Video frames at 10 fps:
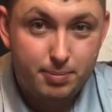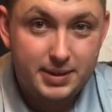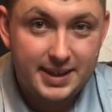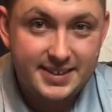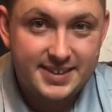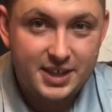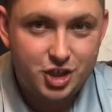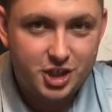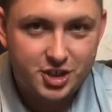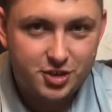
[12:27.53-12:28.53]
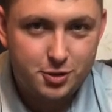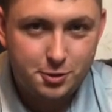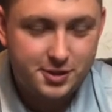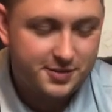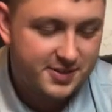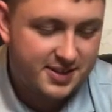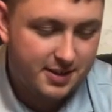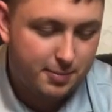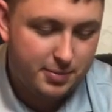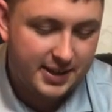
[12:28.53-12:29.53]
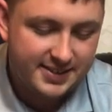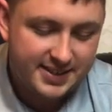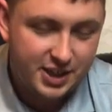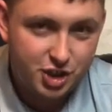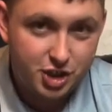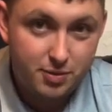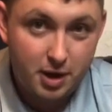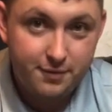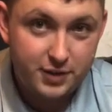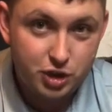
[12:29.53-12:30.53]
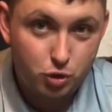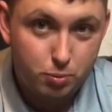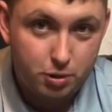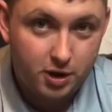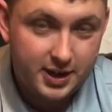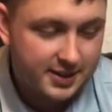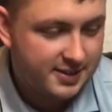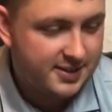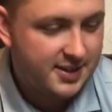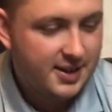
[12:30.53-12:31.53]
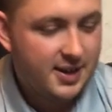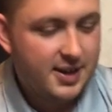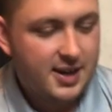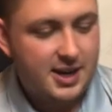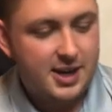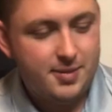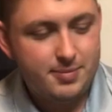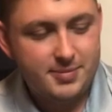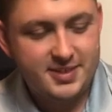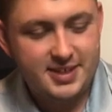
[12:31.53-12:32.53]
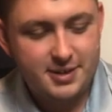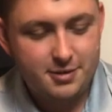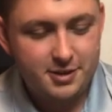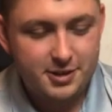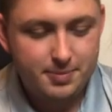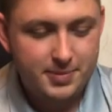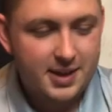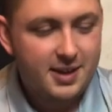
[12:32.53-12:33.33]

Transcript: PlayStation exclusive, a PlayStation official product sticker on them.